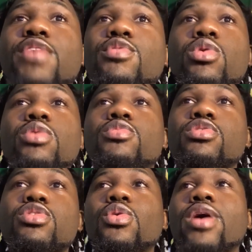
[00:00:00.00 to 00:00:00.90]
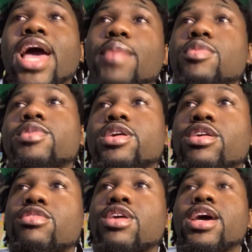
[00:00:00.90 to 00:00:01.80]
everyone was so happy
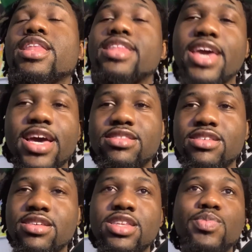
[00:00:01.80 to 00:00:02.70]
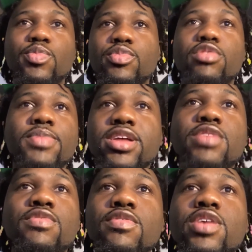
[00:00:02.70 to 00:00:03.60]
because they had the deeper
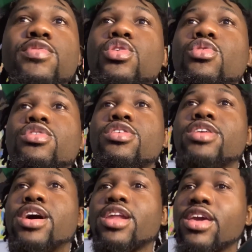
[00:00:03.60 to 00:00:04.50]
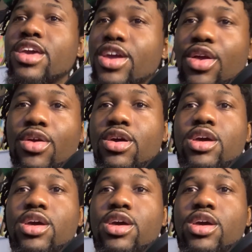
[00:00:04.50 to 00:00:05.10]
perspective of even though they're not here,